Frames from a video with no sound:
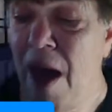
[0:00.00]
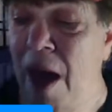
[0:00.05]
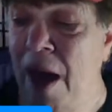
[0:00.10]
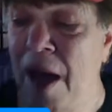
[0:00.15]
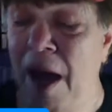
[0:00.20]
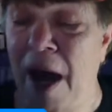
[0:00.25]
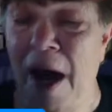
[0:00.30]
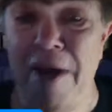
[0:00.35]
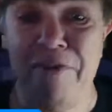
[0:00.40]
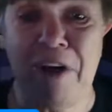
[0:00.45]

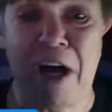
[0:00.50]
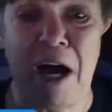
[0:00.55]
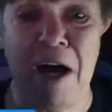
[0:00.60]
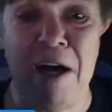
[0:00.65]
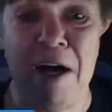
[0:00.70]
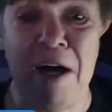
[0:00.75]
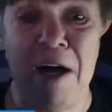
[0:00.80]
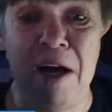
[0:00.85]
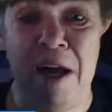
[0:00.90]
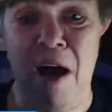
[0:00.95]
And I've
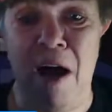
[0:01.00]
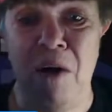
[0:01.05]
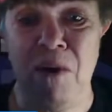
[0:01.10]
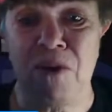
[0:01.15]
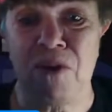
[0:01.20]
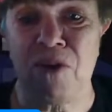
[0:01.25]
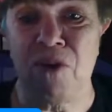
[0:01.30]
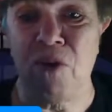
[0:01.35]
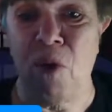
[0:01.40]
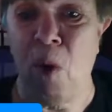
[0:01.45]
cut
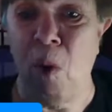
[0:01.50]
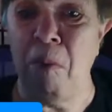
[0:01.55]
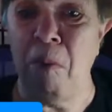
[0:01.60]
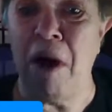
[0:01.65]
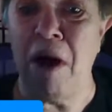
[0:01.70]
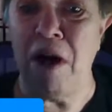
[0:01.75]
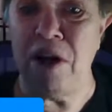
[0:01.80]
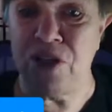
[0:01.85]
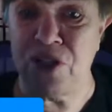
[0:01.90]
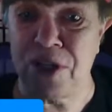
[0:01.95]
down so
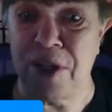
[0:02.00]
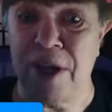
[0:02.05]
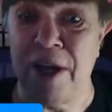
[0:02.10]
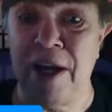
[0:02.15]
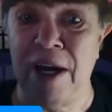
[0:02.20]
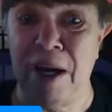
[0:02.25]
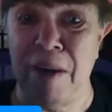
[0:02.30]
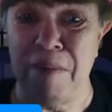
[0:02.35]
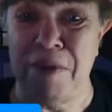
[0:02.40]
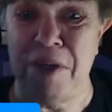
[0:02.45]
much.
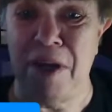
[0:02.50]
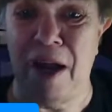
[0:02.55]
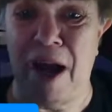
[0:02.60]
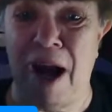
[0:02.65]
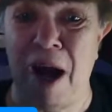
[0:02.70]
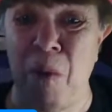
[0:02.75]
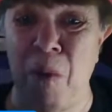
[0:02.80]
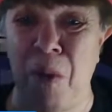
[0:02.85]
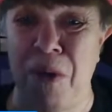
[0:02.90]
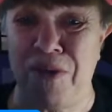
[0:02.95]
And
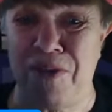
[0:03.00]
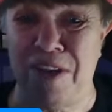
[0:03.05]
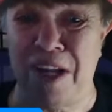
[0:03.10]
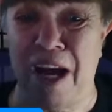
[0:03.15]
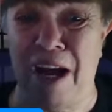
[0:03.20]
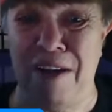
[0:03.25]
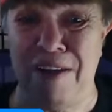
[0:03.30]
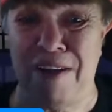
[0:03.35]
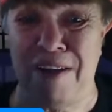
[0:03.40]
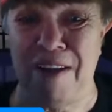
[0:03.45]
I was
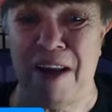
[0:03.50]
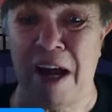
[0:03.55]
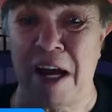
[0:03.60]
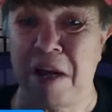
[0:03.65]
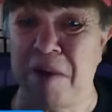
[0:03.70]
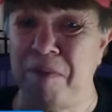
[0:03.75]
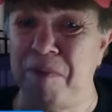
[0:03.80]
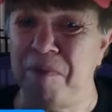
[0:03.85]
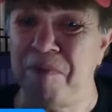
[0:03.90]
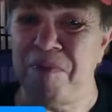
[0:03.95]
down to
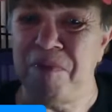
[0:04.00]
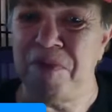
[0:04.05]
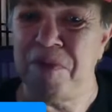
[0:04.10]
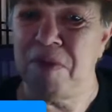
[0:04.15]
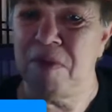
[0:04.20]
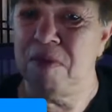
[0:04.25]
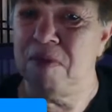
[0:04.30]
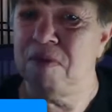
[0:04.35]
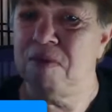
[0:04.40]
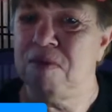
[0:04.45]
like
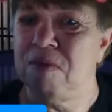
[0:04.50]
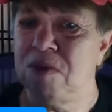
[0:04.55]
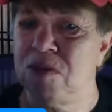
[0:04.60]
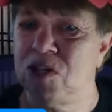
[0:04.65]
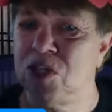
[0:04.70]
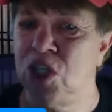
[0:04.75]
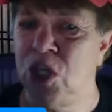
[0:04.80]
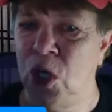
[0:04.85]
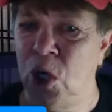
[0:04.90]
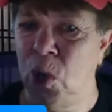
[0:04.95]

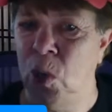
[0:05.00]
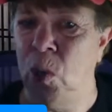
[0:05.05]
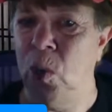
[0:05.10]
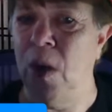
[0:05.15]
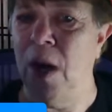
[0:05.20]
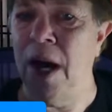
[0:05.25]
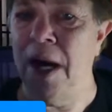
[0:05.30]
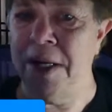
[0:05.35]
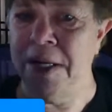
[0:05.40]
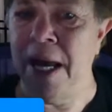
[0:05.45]

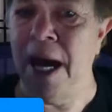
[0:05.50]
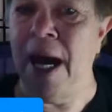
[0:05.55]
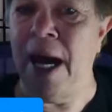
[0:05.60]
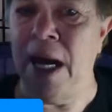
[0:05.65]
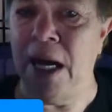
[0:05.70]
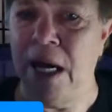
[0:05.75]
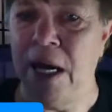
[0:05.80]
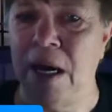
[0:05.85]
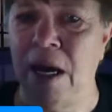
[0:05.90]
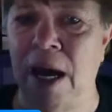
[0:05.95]
2 a
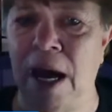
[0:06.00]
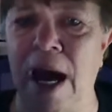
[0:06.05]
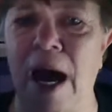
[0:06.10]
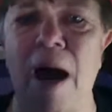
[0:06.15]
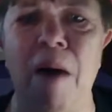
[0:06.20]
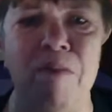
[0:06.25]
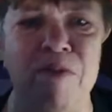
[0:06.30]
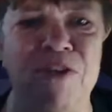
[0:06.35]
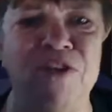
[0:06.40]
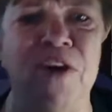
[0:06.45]
day.
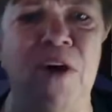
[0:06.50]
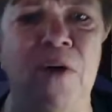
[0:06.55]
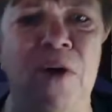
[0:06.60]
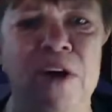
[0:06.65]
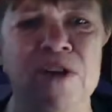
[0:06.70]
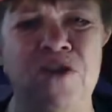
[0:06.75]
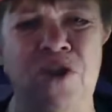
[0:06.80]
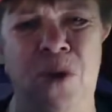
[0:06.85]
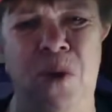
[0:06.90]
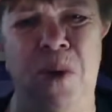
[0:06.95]
I'm still
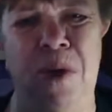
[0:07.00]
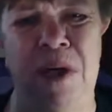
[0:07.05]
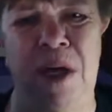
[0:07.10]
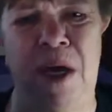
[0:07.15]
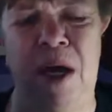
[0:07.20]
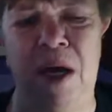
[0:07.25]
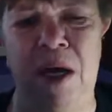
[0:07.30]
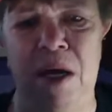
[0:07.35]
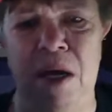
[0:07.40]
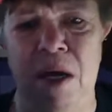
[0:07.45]
at 2 a
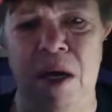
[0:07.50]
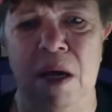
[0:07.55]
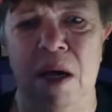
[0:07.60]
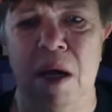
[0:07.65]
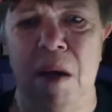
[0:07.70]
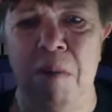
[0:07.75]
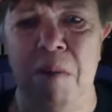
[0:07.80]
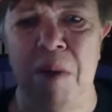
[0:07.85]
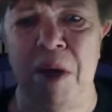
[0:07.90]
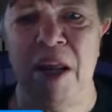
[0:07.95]
day.
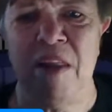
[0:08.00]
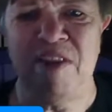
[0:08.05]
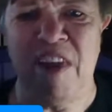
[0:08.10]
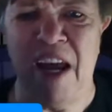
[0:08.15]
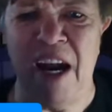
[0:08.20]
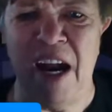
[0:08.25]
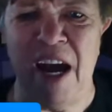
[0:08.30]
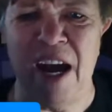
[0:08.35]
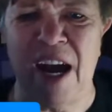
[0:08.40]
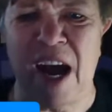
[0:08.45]
But
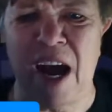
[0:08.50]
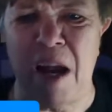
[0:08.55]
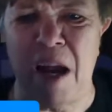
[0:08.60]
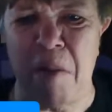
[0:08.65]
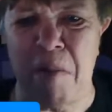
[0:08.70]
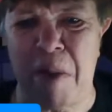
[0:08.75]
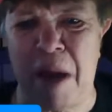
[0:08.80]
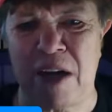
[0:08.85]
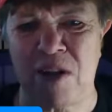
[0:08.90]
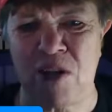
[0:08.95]
then I cut
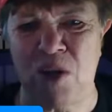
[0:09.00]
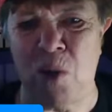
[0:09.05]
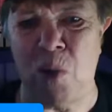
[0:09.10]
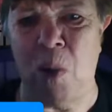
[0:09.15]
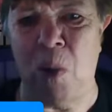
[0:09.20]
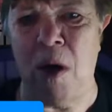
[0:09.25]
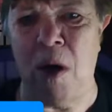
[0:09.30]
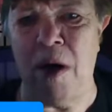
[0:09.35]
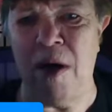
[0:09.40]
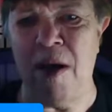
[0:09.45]
it back to
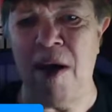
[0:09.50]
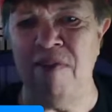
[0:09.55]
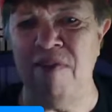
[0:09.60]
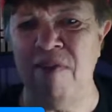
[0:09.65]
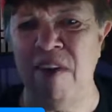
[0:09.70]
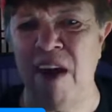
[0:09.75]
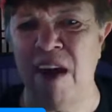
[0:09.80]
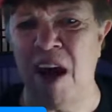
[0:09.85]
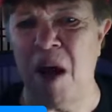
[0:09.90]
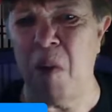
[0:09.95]
1.
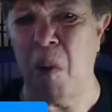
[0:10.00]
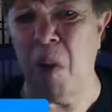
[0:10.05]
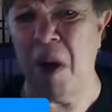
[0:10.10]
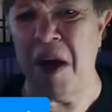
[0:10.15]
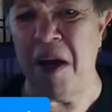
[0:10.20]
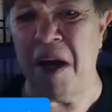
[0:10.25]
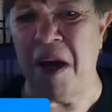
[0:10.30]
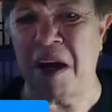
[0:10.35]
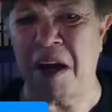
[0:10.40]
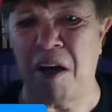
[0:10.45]
And then I
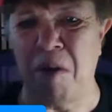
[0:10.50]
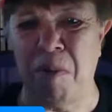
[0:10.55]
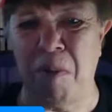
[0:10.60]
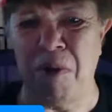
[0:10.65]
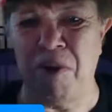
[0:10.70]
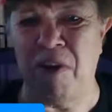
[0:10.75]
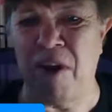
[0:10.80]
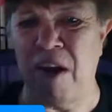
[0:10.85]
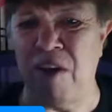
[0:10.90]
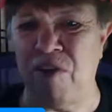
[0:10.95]
went a
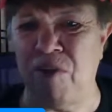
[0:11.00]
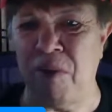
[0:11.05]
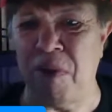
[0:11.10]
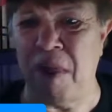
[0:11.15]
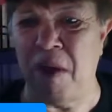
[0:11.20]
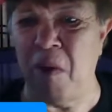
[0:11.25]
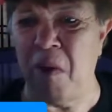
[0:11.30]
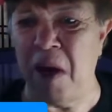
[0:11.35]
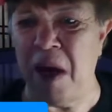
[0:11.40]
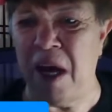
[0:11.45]
couple days
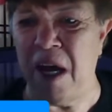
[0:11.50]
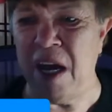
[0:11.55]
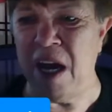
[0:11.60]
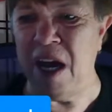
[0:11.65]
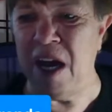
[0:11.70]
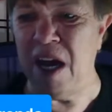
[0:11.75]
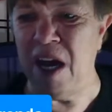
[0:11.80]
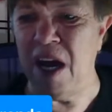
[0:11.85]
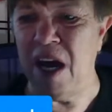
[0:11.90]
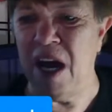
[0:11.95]
without
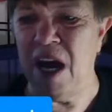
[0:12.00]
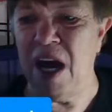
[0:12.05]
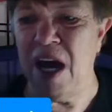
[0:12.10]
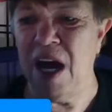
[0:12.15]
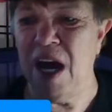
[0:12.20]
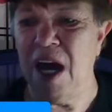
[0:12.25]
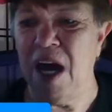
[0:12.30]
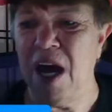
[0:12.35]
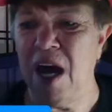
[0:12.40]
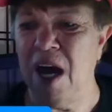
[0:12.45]
any.
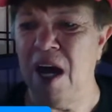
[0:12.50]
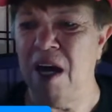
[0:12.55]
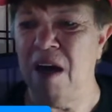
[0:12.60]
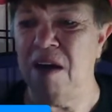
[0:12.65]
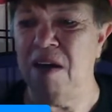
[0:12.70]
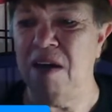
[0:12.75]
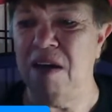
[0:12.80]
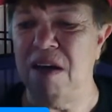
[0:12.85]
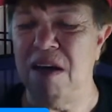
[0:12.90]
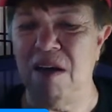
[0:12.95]

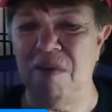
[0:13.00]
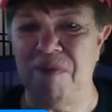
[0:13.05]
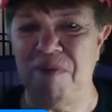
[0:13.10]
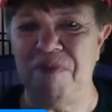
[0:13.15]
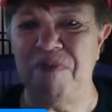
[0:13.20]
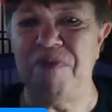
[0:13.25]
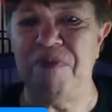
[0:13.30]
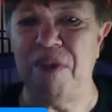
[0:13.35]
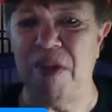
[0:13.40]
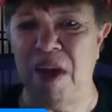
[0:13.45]
And
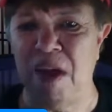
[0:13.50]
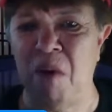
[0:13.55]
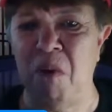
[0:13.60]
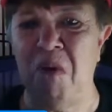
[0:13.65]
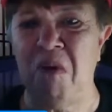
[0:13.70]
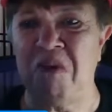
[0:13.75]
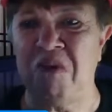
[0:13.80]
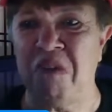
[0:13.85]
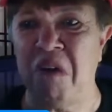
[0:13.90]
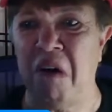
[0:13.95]
it
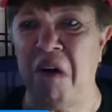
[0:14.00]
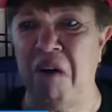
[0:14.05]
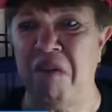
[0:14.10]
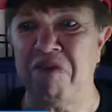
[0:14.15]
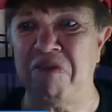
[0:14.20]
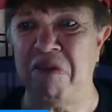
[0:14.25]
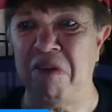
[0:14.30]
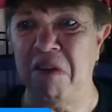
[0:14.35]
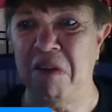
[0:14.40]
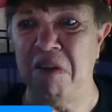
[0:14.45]
was
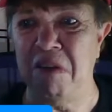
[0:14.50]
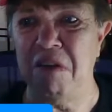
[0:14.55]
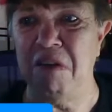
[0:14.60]
tough.